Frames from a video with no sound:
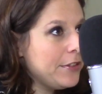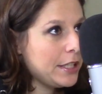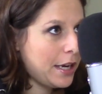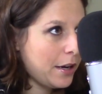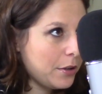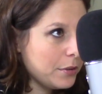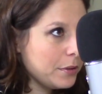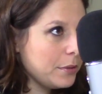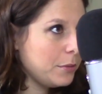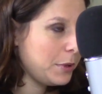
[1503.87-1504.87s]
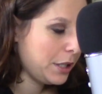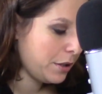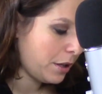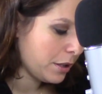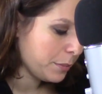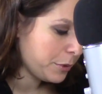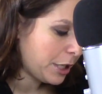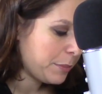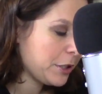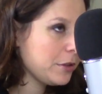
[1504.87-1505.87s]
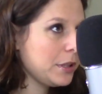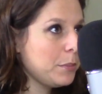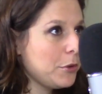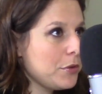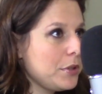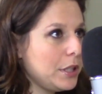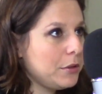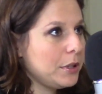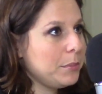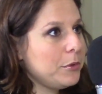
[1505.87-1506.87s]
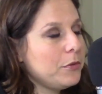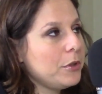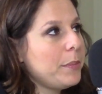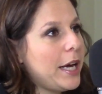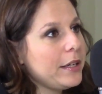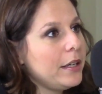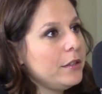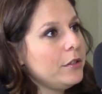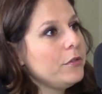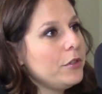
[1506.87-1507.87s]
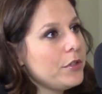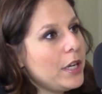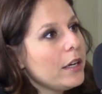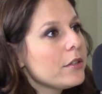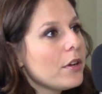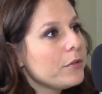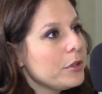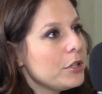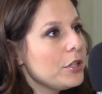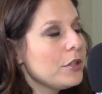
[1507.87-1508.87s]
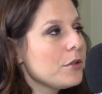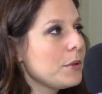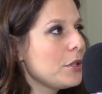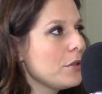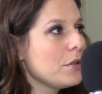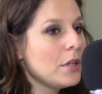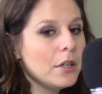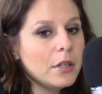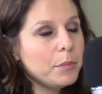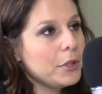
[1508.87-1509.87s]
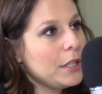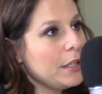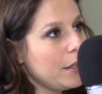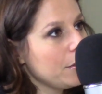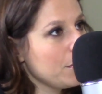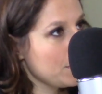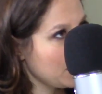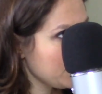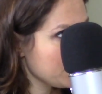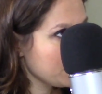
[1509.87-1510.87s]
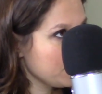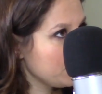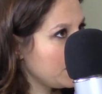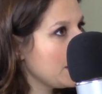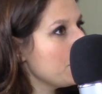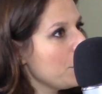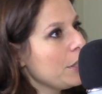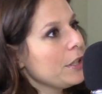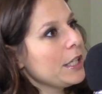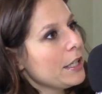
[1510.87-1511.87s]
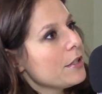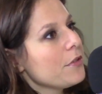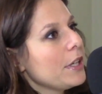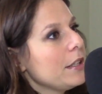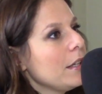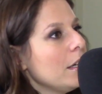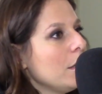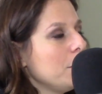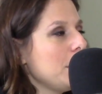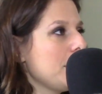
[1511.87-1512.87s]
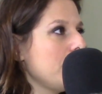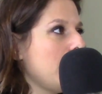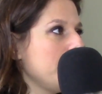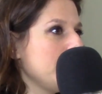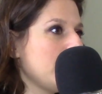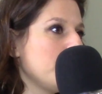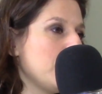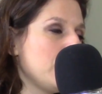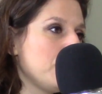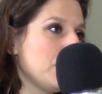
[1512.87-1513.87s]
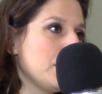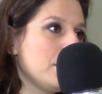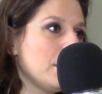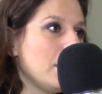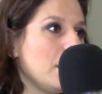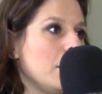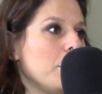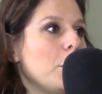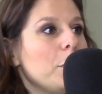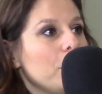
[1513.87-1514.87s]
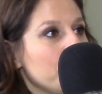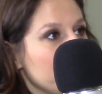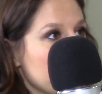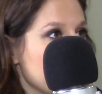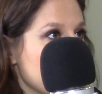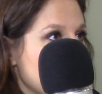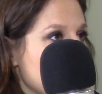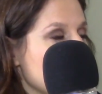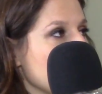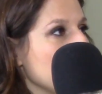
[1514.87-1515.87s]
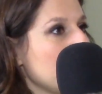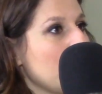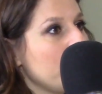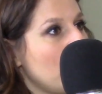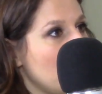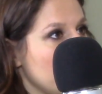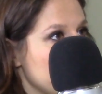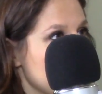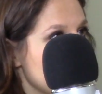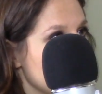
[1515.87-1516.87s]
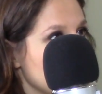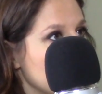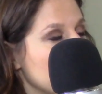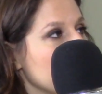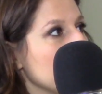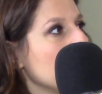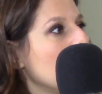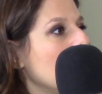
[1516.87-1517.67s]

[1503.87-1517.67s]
even now we are primarily mostly equipped for back-end and full-stack software engineers, which is a pretty narrow slice of what engineering is, right? We still haven't done much with mobile, for instance, or DevOps, or